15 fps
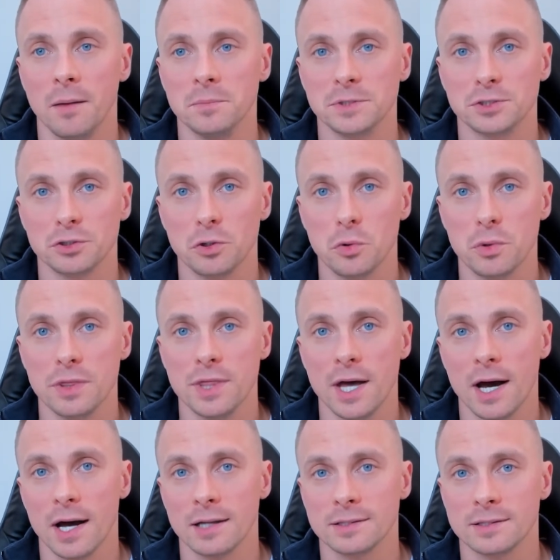So
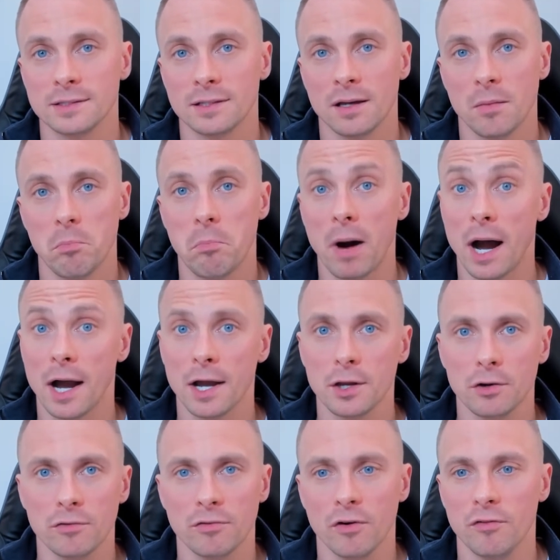that pie
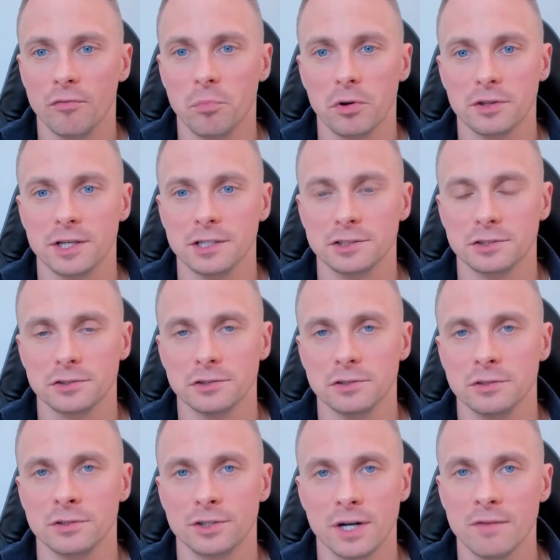of
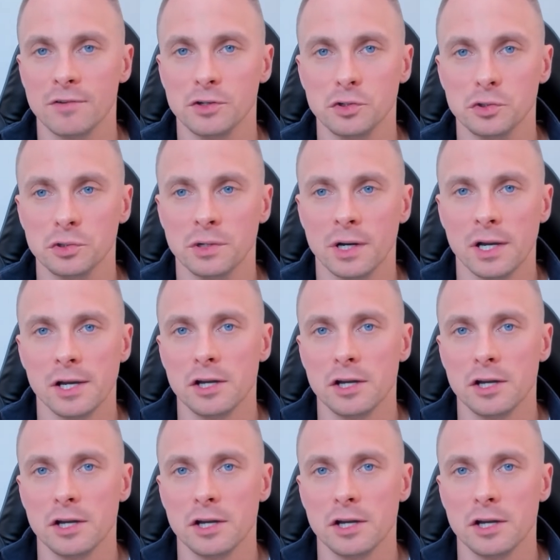potential revenue,